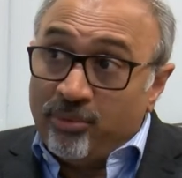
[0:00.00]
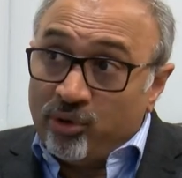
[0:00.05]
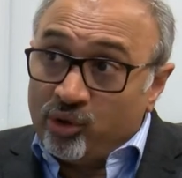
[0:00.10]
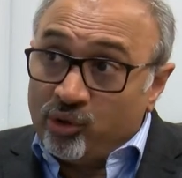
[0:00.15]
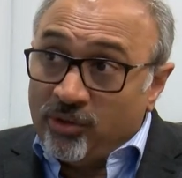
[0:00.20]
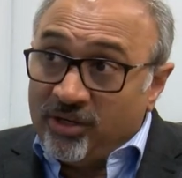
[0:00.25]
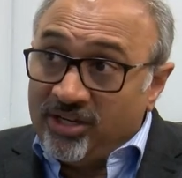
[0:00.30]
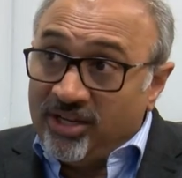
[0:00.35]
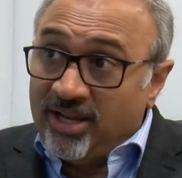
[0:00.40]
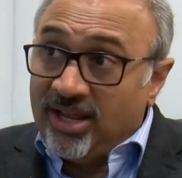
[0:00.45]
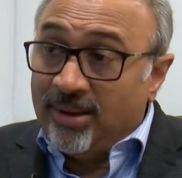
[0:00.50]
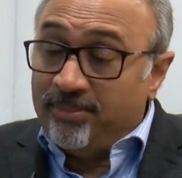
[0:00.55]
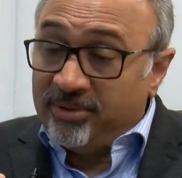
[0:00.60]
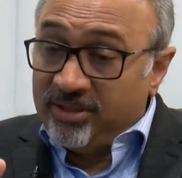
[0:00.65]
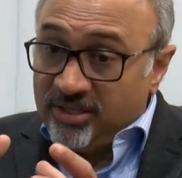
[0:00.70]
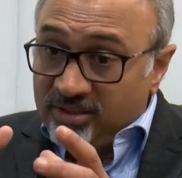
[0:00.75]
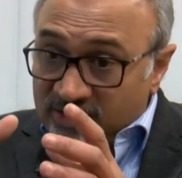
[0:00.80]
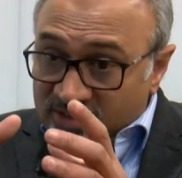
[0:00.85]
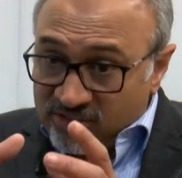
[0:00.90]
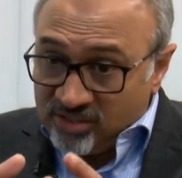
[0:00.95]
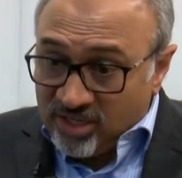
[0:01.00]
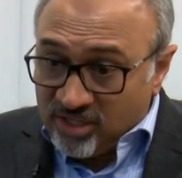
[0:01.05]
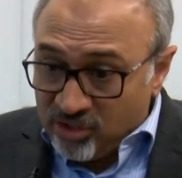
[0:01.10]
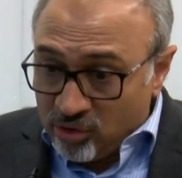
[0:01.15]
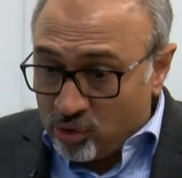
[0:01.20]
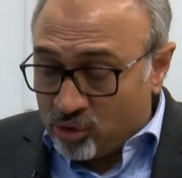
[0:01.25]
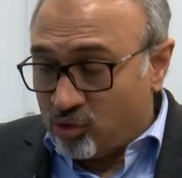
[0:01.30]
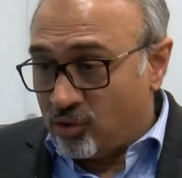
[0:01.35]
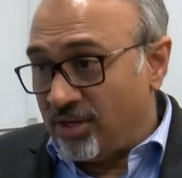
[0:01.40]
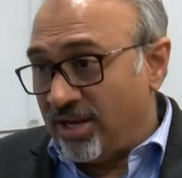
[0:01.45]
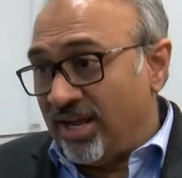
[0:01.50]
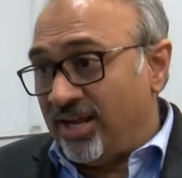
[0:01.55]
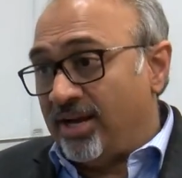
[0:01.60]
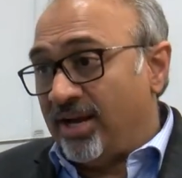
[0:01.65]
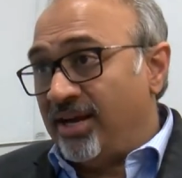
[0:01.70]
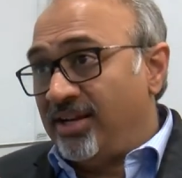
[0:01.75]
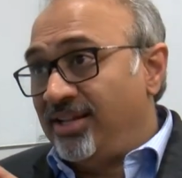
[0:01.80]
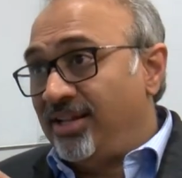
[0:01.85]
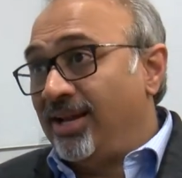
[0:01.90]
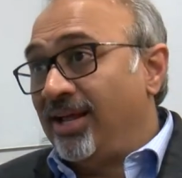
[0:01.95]
Auto ID Lab. But then there's another Auto
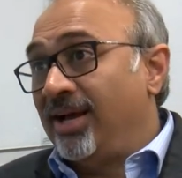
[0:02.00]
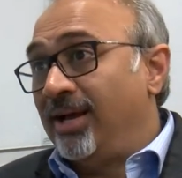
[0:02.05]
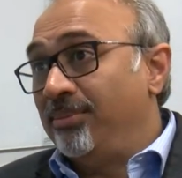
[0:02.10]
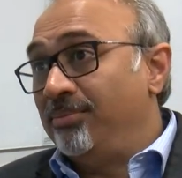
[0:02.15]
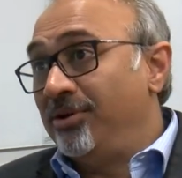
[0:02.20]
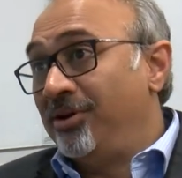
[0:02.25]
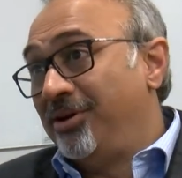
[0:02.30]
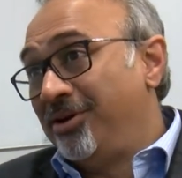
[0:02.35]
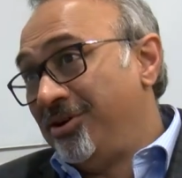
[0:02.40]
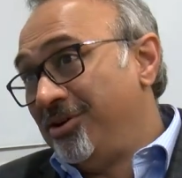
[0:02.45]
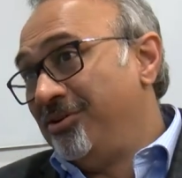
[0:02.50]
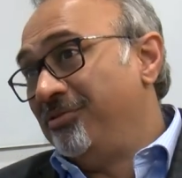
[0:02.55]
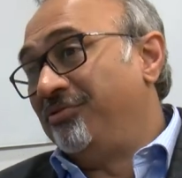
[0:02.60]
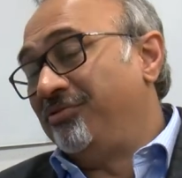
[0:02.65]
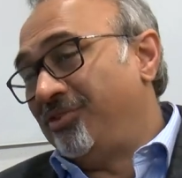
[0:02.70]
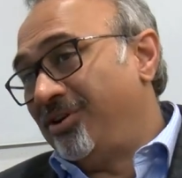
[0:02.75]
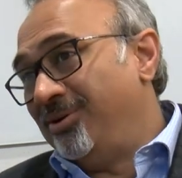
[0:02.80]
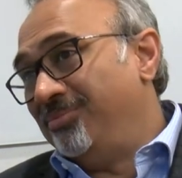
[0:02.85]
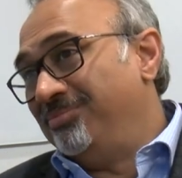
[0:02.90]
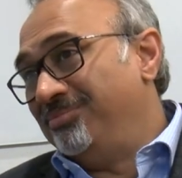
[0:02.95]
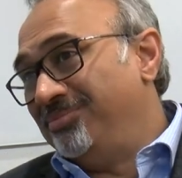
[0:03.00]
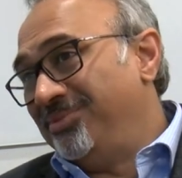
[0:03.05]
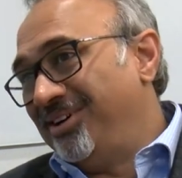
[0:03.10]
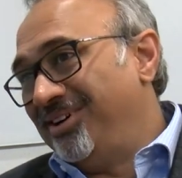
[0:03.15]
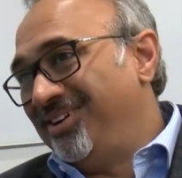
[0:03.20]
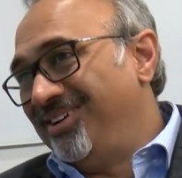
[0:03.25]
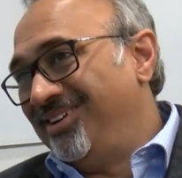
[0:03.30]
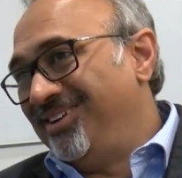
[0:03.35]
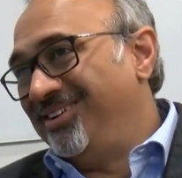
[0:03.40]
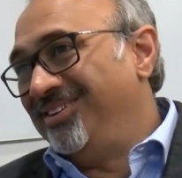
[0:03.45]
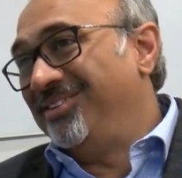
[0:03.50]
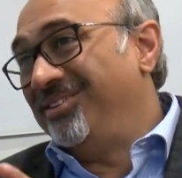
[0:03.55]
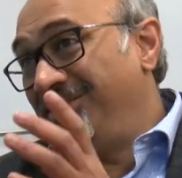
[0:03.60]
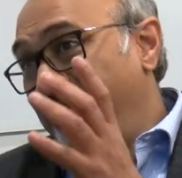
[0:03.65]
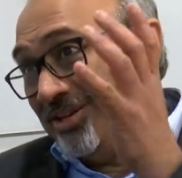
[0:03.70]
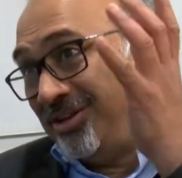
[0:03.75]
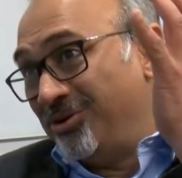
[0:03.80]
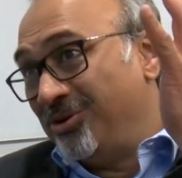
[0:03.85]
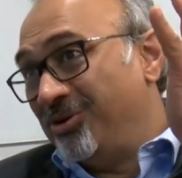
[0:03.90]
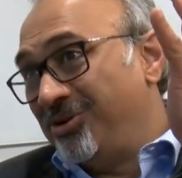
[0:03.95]
ID Lab from
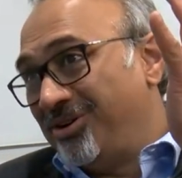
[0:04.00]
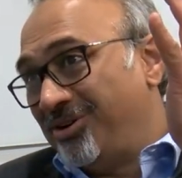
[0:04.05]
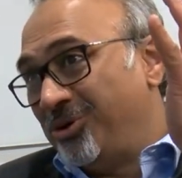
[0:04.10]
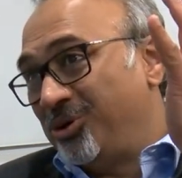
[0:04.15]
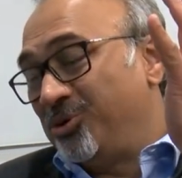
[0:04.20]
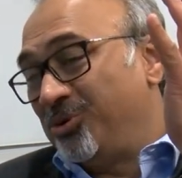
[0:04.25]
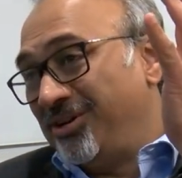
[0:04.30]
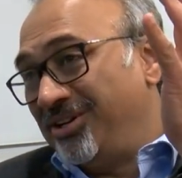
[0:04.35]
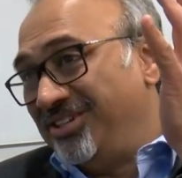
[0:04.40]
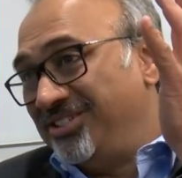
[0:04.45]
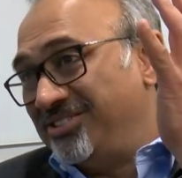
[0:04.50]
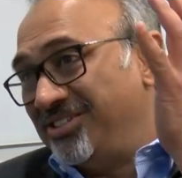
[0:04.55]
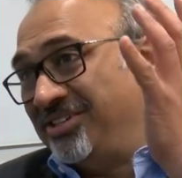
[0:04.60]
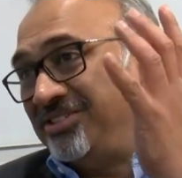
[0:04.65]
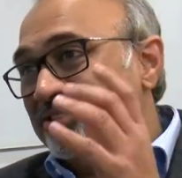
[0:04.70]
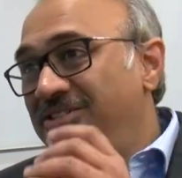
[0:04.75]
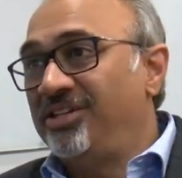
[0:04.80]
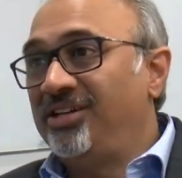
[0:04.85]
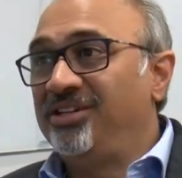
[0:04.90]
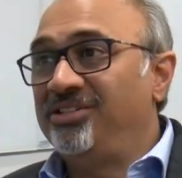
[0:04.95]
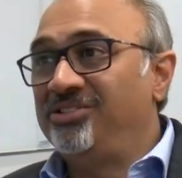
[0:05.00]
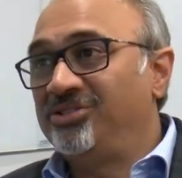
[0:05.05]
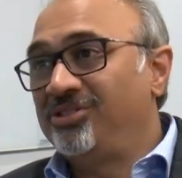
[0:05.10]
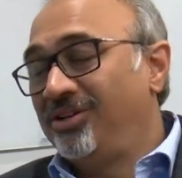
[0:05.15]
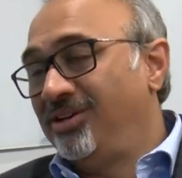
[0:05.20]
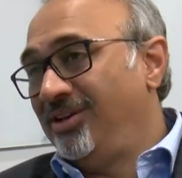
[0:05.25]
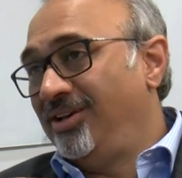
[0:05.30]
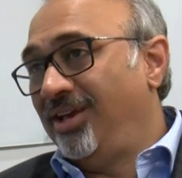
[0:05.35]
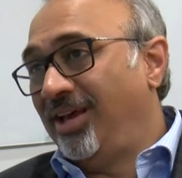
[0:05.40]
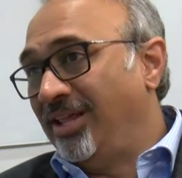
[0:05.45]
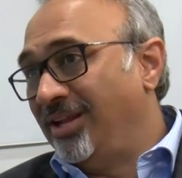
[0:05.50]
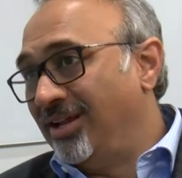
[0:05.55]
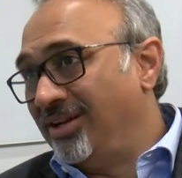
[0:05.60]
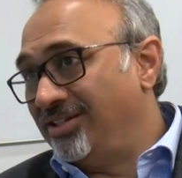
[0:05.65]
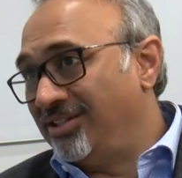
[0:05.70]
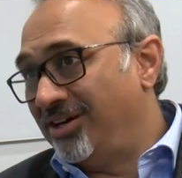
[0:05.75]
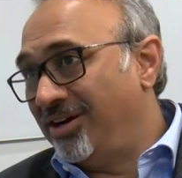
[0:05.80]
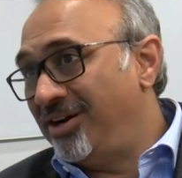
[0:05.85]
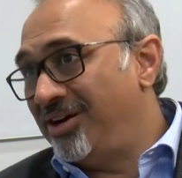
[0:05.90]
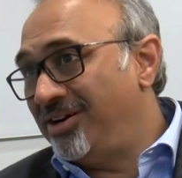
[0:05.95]
the Auto ID Center days in
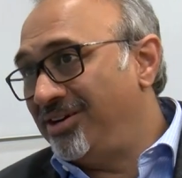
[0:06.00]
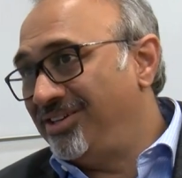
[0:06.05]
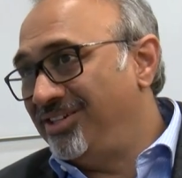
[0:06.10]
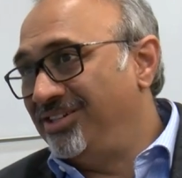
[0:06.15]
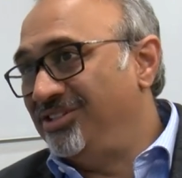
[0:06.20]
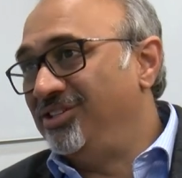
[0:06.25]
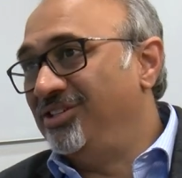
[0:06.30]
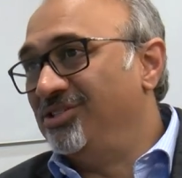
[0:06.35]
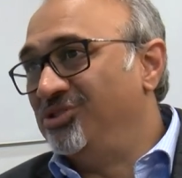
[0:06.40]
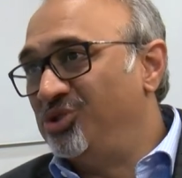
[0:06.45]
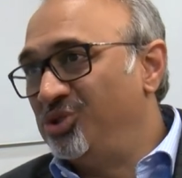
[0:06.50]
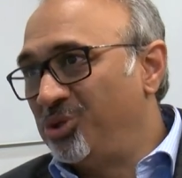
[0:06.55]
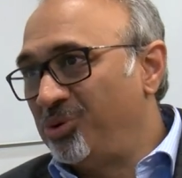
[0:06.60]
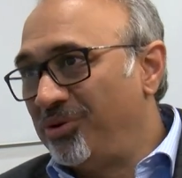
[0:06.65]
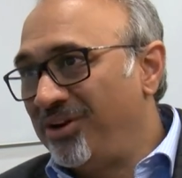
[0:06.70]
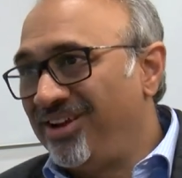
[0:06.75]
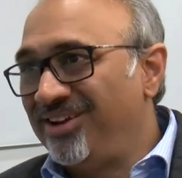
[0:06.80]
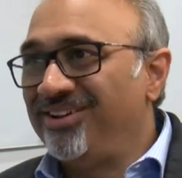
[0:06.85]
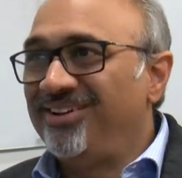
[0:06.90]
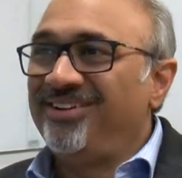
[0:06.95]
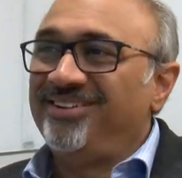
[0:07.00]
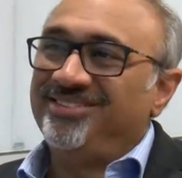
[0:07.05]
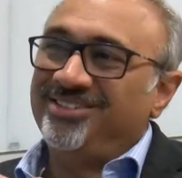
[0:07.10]
ETH Zurich.